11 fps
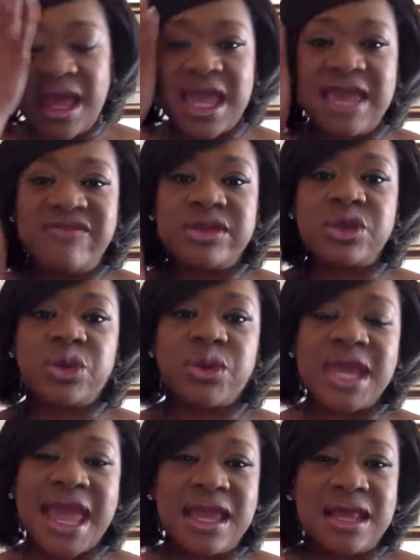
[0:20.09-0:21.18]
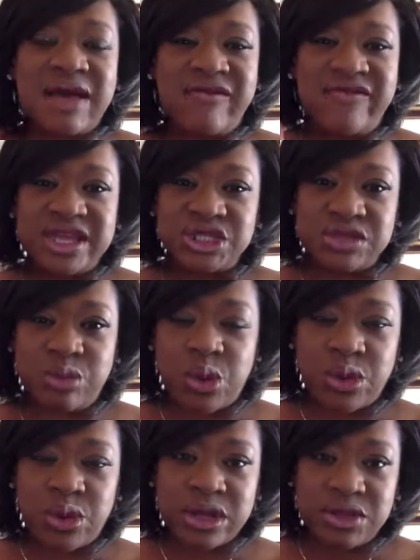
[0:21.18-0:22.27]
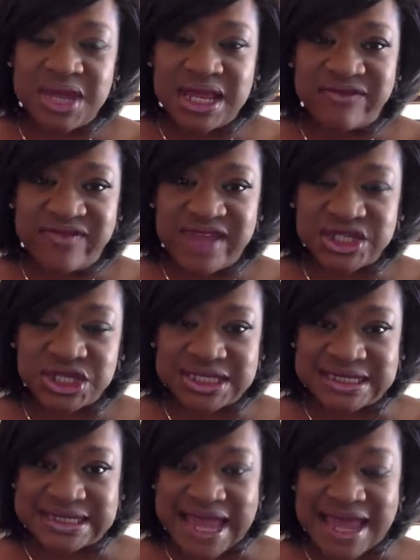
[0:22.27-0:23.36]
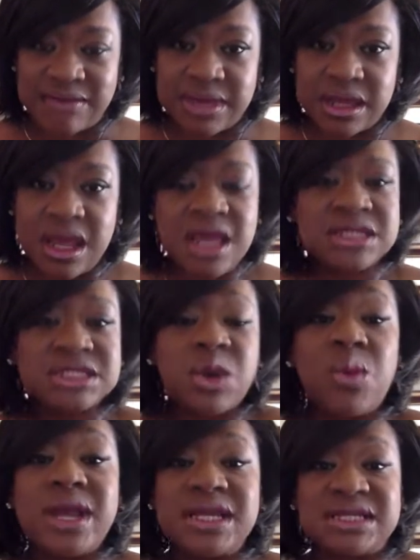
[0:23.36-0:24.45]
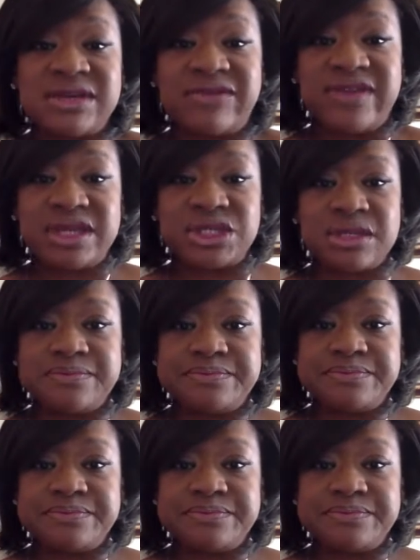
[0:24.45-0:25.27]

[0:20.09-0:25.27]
even create a vision board, you need a vision statement. So what is a vision?